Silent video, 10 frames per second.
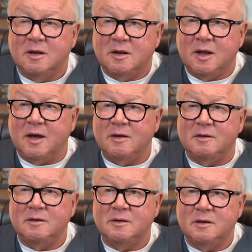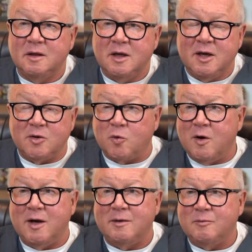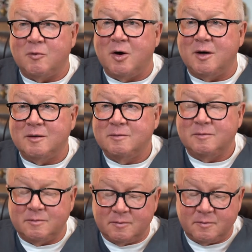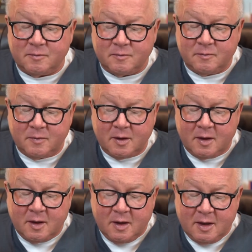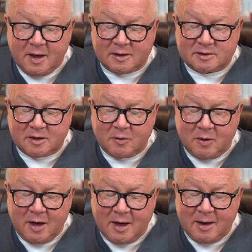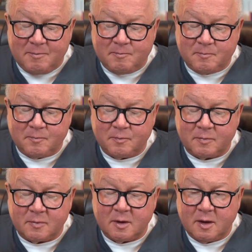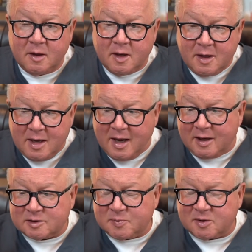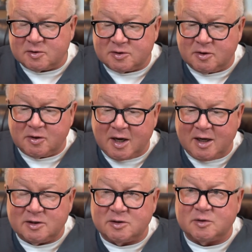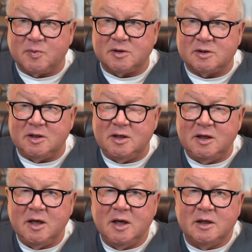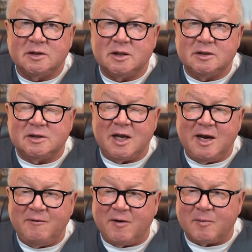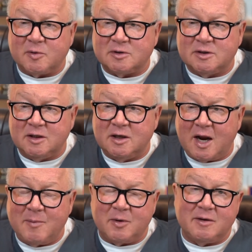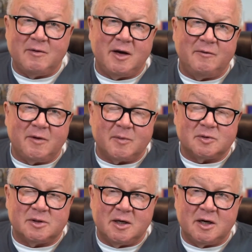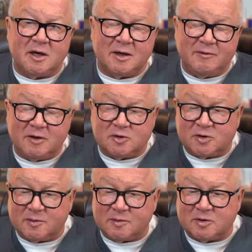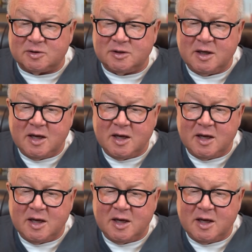Yeah, either way, wrong. Yeah, crazy. Yeah, so uh, yeah, SpectraCell guides especially since 85%, I believe 85% of young living distributors,